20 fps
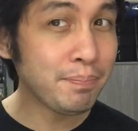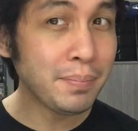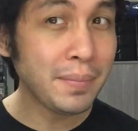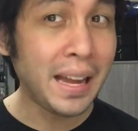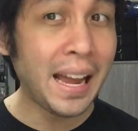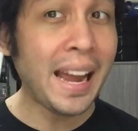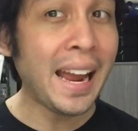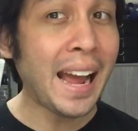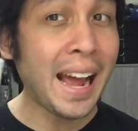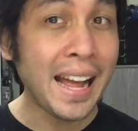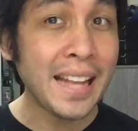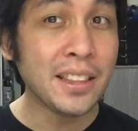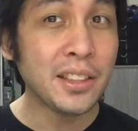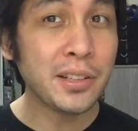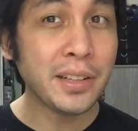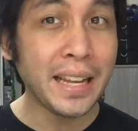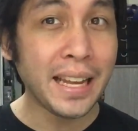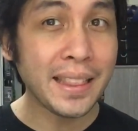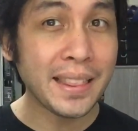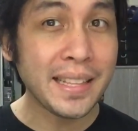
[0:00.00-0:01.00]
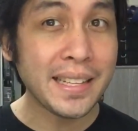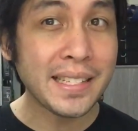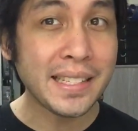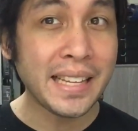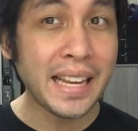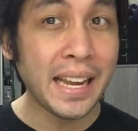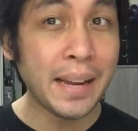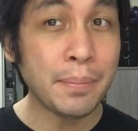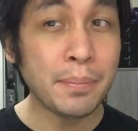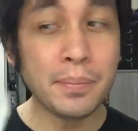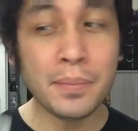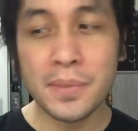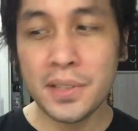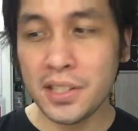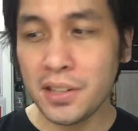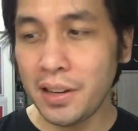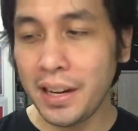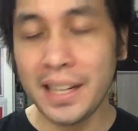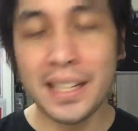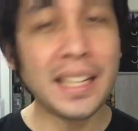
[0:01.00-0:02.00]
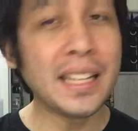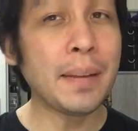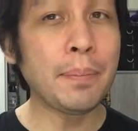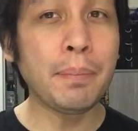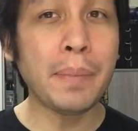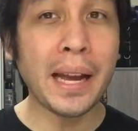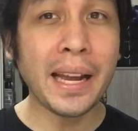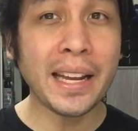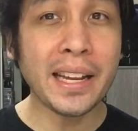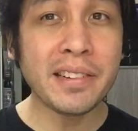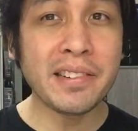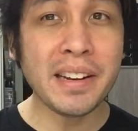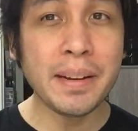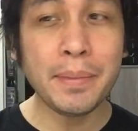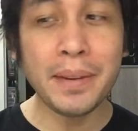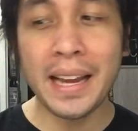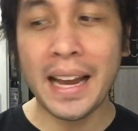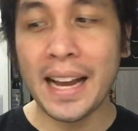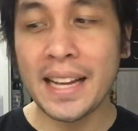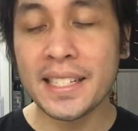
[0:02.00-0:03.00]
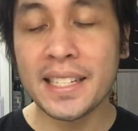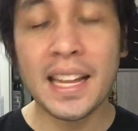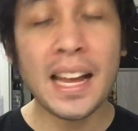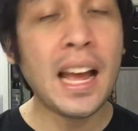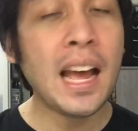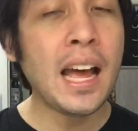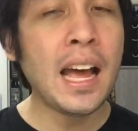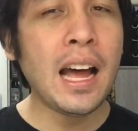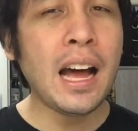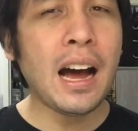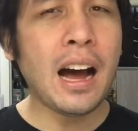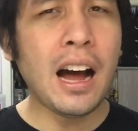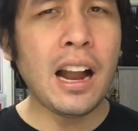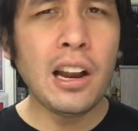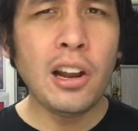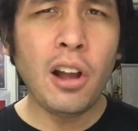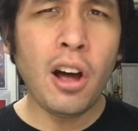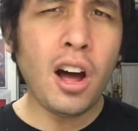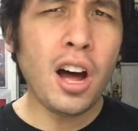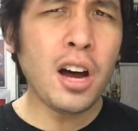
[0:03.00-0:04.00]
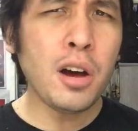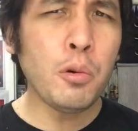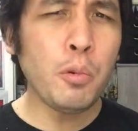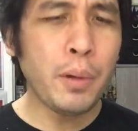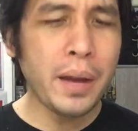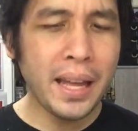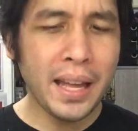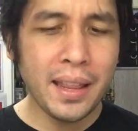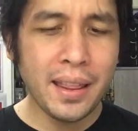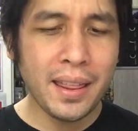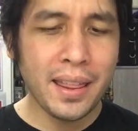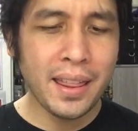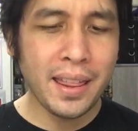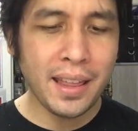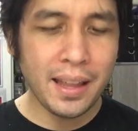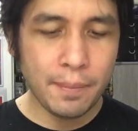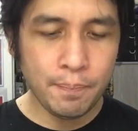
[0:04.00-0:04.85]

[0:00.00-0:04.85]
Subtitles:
I had to get this game, so I ended up buying a Dreamcast along with